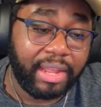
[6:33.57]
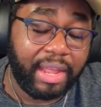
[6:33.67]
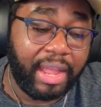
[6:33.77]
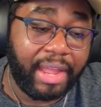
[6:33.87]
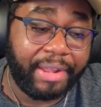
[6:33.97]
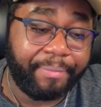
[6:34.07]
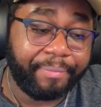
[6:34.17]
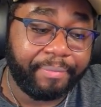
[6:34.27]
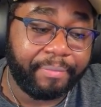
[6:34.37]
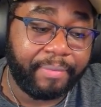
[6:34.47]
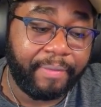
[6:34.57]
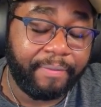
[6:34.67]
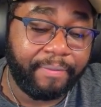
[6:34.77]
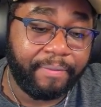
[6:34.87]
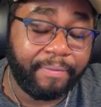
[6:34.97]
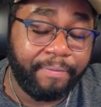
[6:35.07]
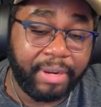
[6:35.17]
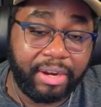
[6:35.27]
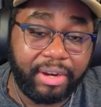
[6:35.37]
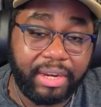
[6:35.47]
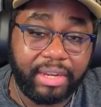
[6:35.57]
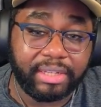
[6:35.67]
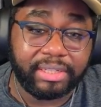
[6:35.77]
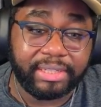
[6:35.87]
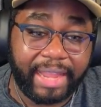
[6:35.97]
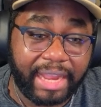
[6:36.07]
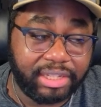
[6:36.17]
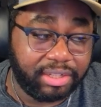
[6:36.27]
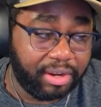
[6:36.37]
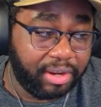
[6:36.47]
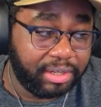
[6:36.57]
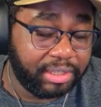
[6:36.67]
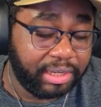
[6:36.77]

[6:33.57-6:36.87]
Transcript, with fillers: Um, very sad song.